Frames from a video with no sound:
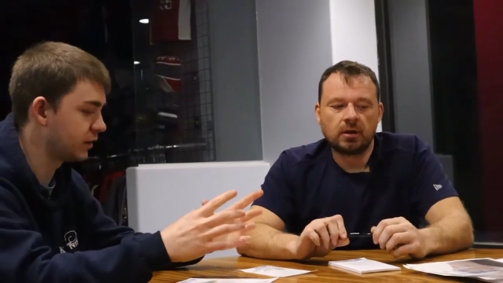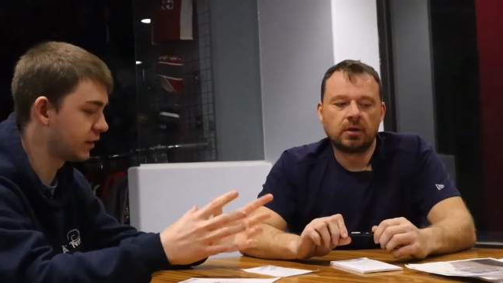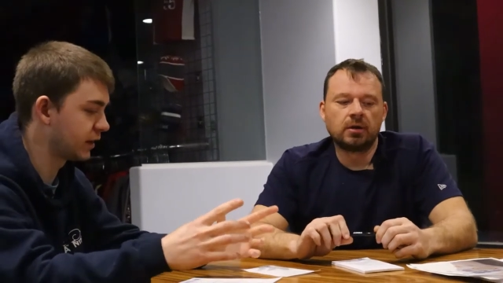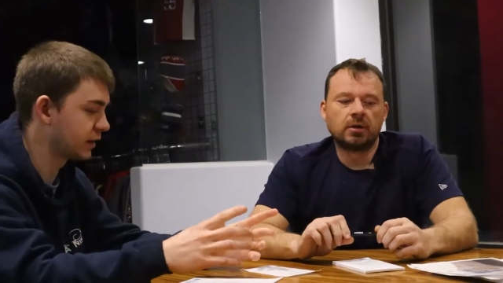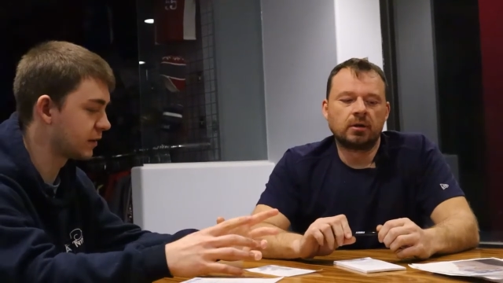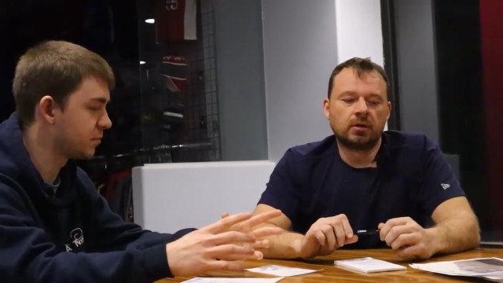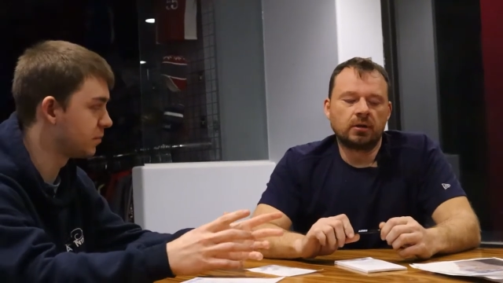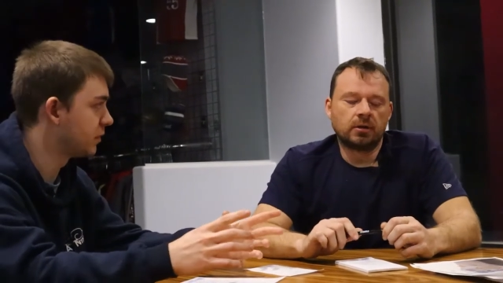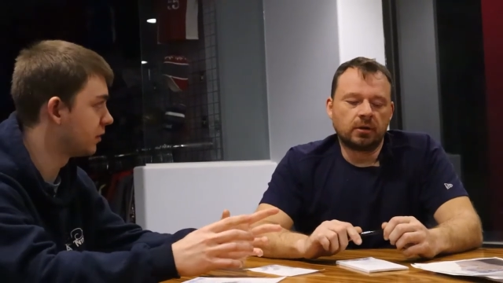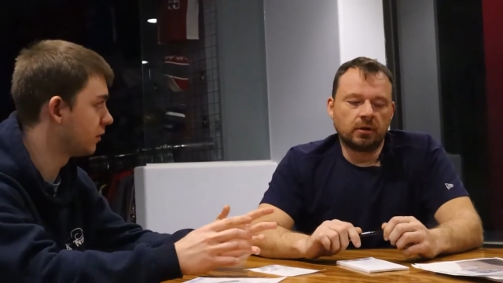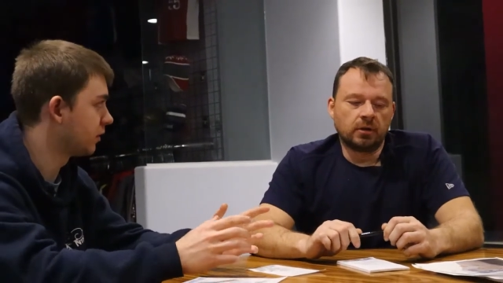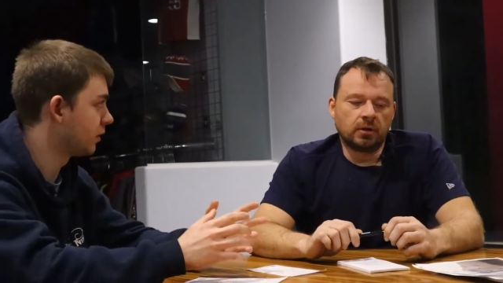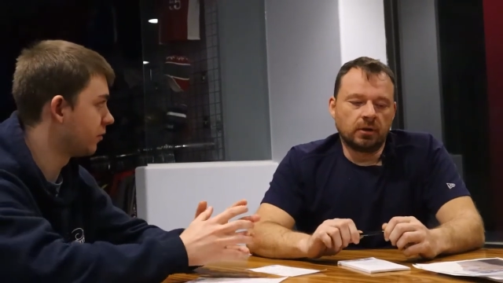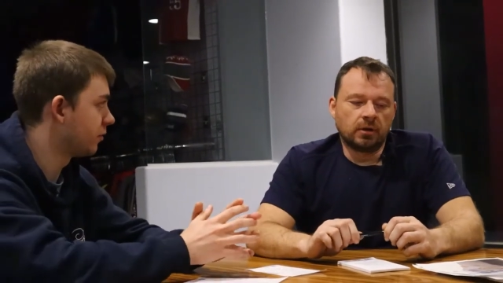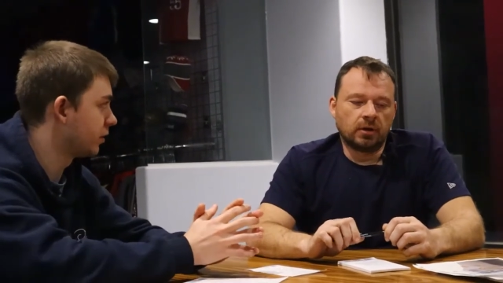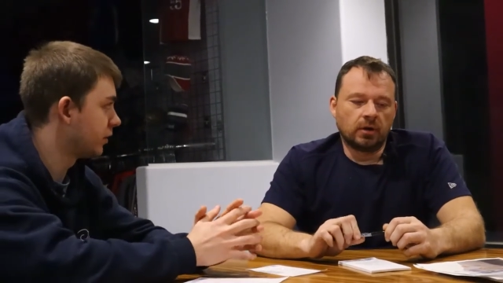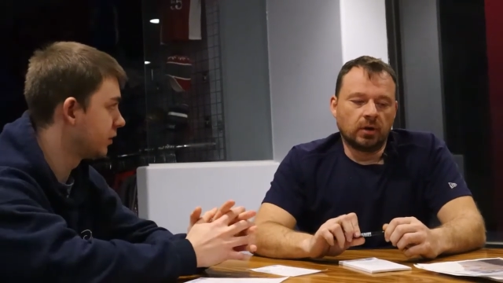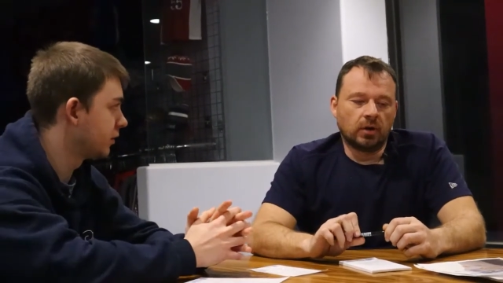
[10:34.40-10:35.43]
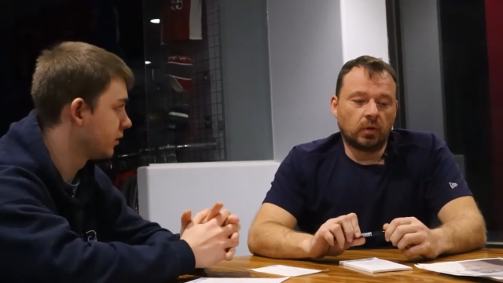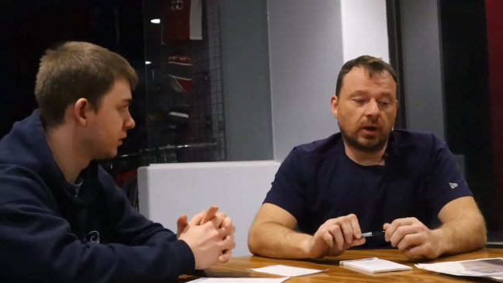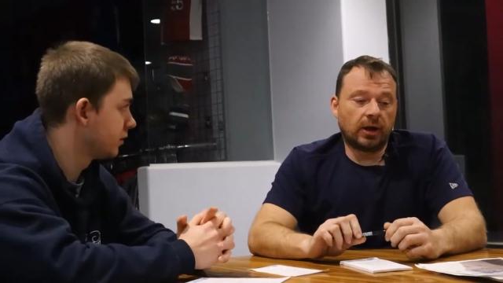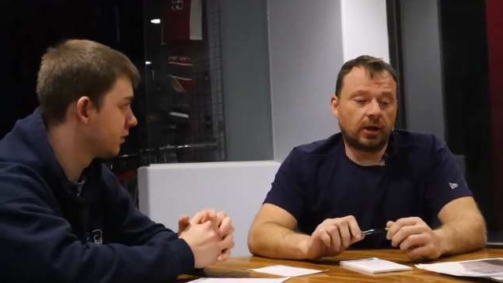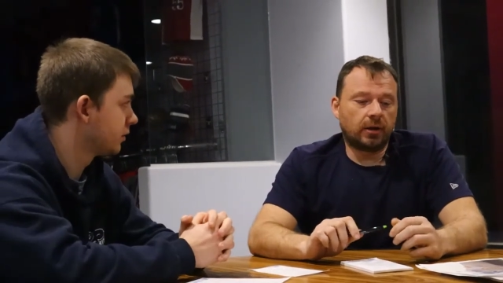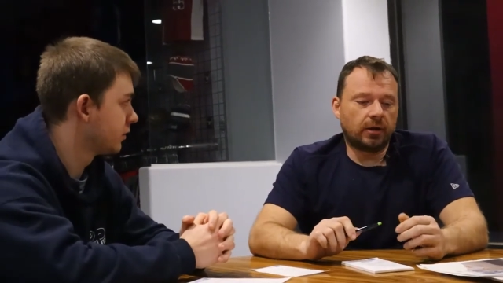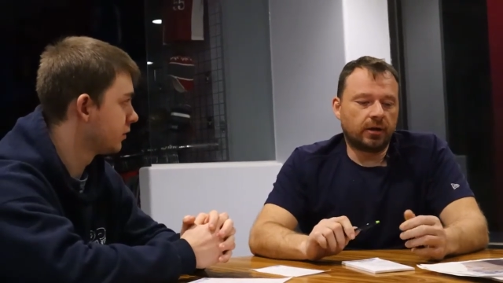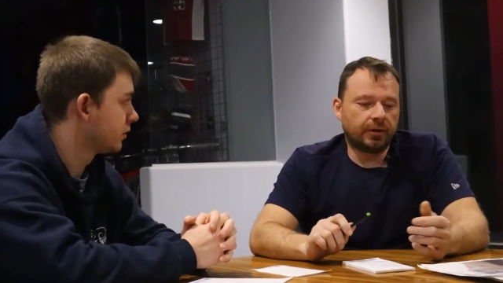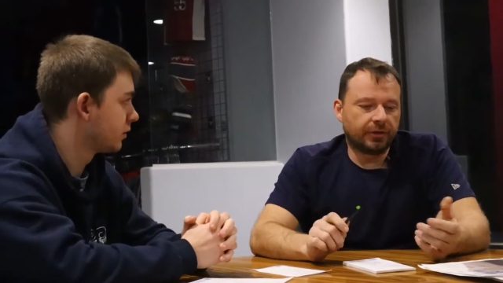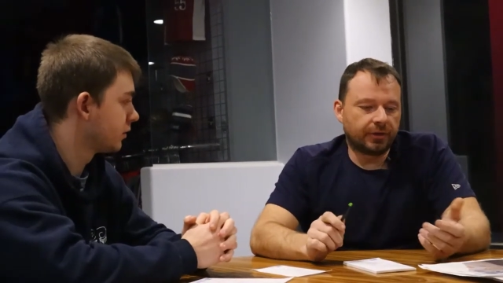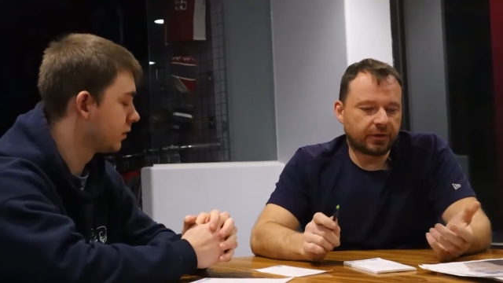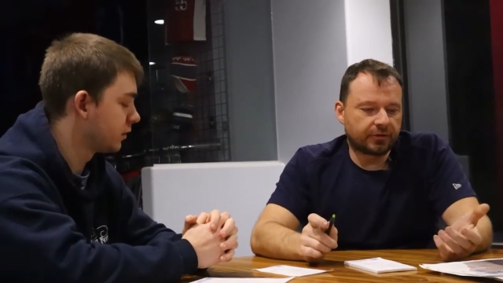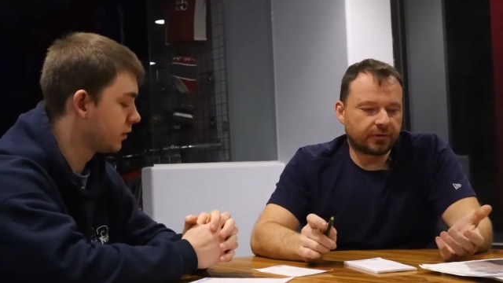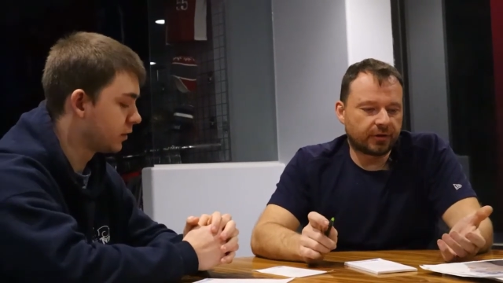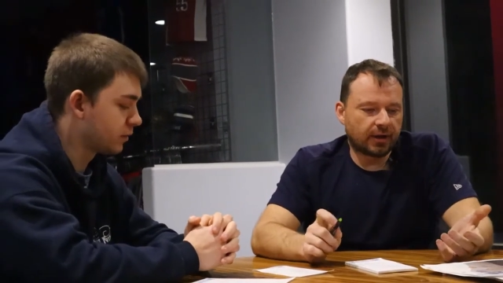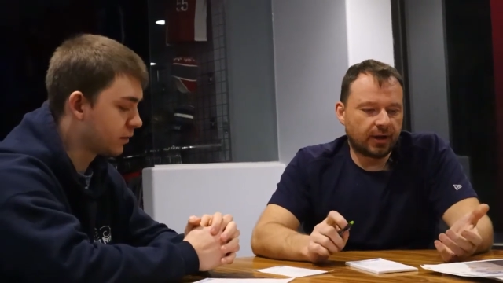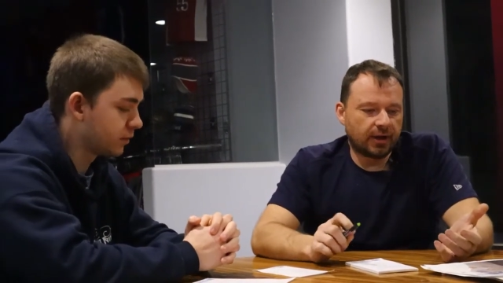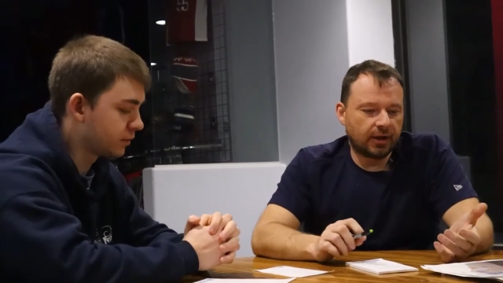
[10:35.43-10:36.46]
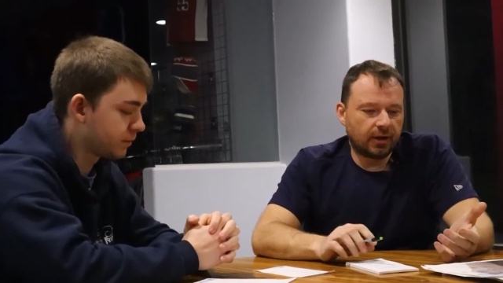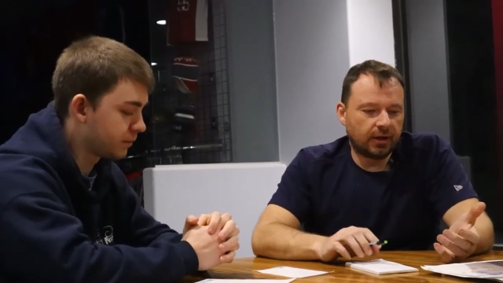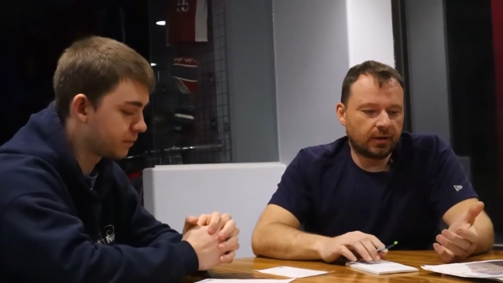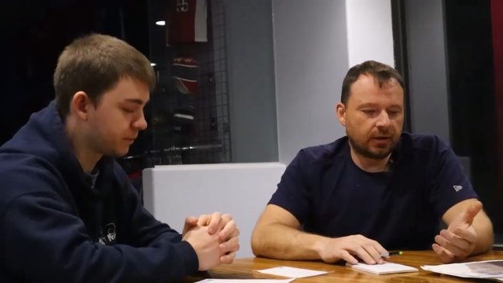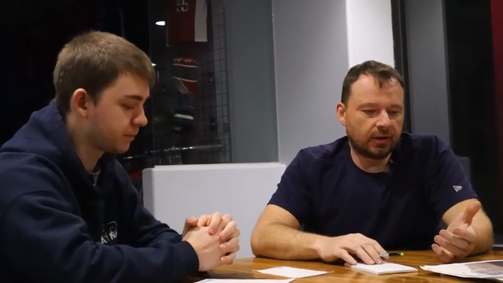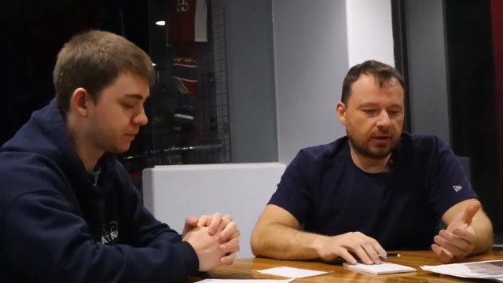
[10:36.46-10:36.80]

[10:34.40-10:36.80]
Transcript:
Speaker 1: in like the middle of it.
Speaker 2: Well, the drain.